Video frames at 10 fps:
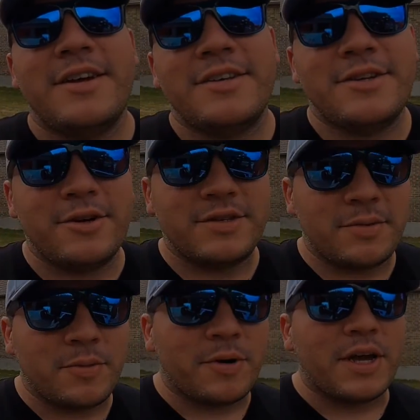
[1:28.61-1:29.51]
So it's
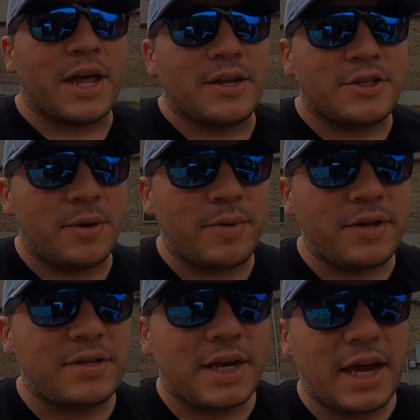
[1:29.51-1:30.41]
something where you got to jump
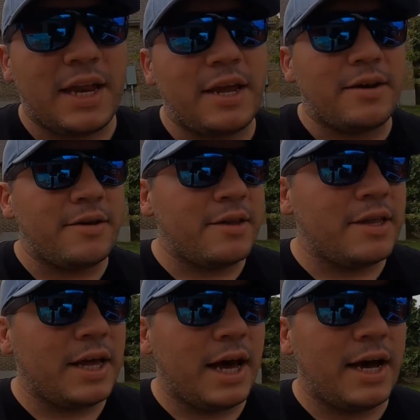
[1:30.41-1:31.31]
it to get it,
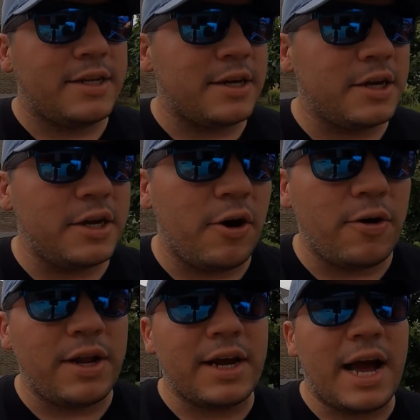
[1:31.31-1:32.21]
to go
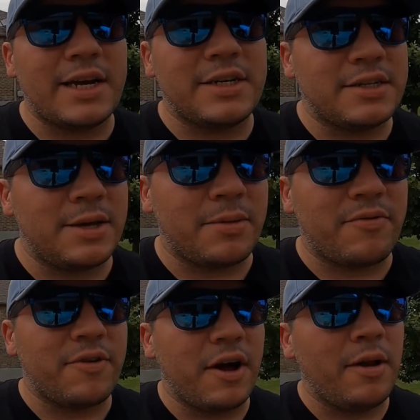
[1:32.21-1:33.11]
in to actually accept the
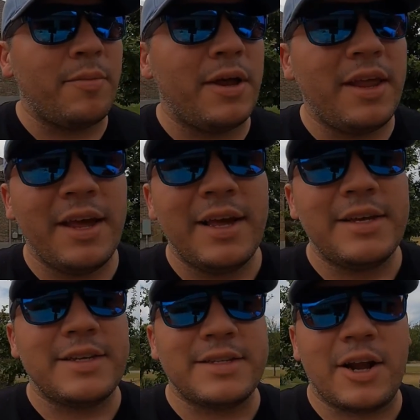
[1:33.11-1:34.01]
Freon. But
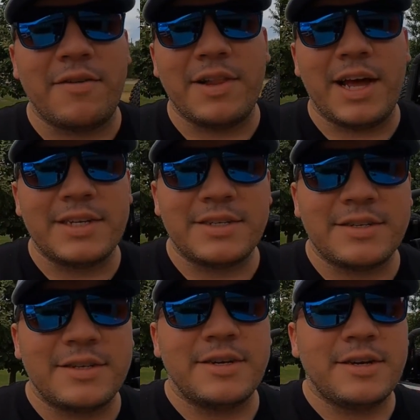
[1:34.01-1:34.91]
since I don't have a
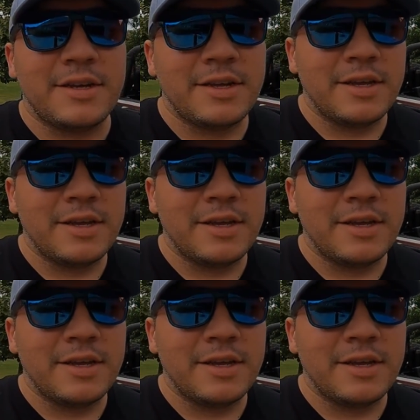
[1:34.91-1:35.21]
license to